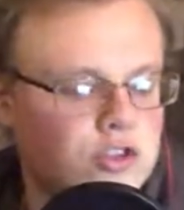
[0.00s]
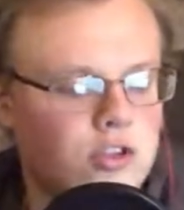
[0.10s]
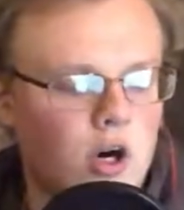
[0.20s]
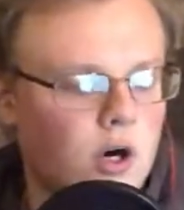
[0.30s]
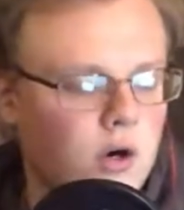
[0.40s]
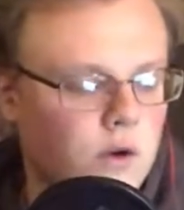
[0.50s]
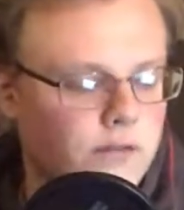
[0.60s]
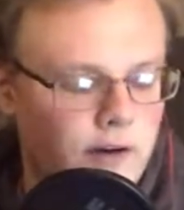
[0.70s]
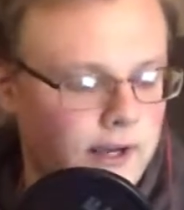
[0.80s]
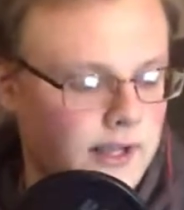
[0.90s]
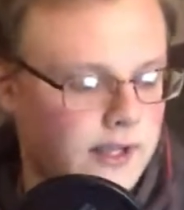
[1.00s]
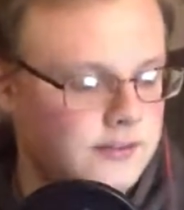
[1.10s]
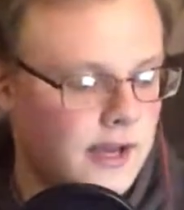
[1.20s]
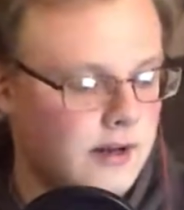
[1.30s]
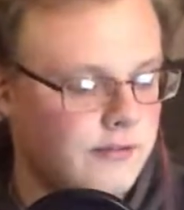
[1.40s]
so fucking
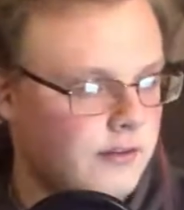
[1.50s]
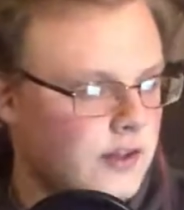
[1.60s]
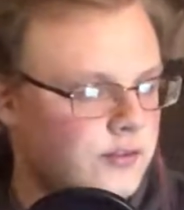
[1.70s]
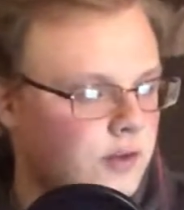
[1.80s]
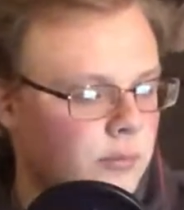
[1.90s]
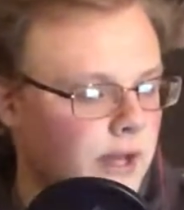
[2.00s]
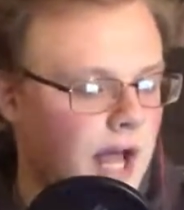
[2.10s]
excited for this film.